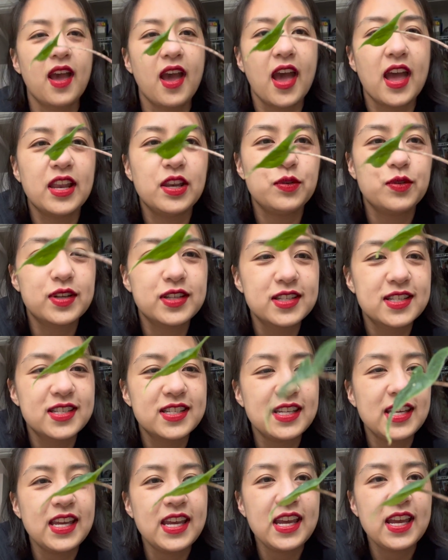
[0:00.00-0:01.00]
and you can
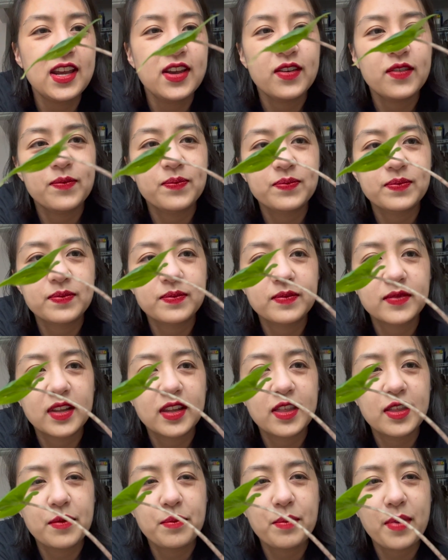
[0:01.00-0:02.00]
see
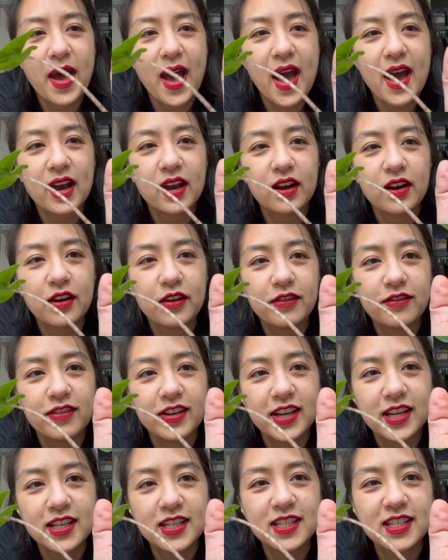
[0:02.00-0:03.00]
the back of
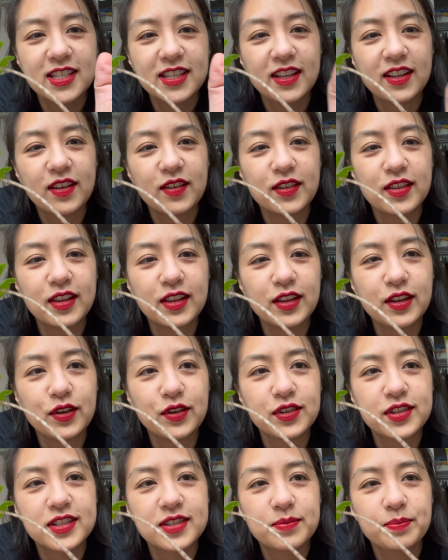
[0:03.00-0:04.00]
it, the
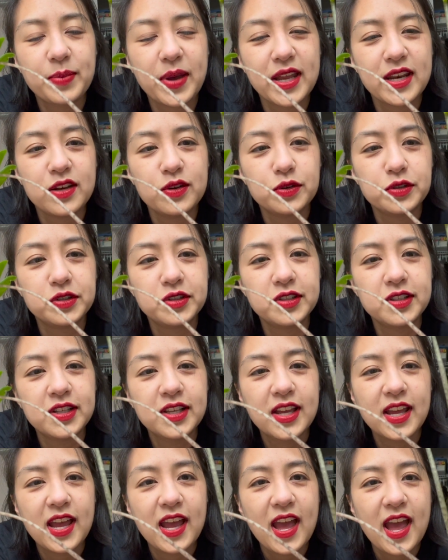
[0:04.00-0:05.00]
little petiole,
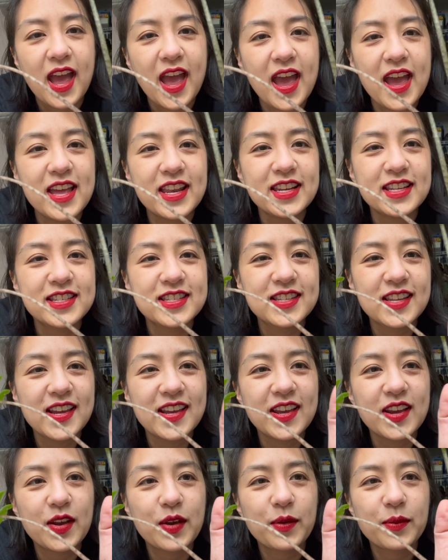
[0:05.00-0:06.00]
and it's
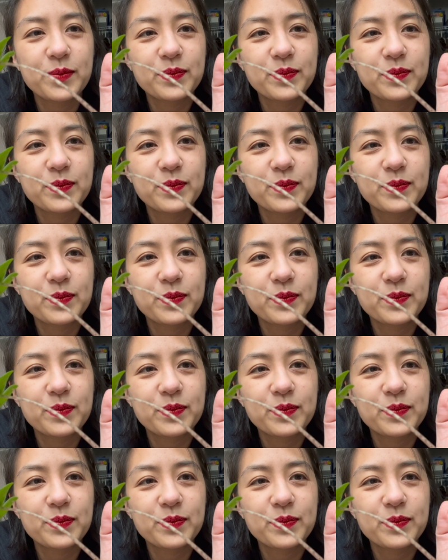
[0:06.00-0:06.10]
like